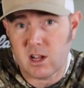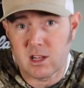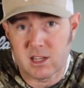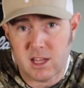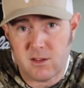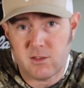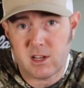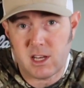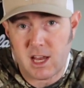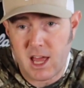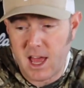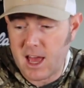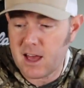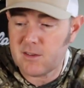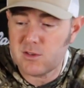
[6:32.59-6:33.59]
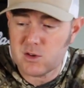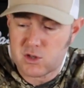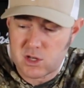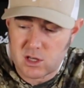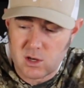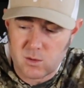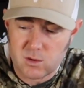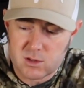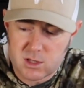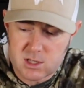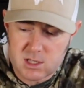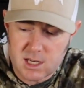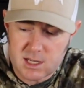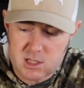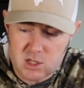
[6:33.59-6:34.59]
11.5, you should go with the
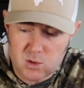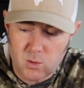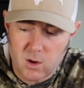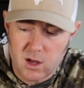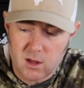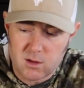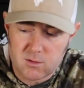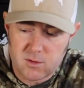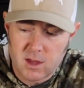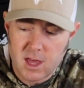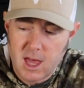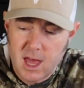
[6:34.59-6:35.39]
size 12,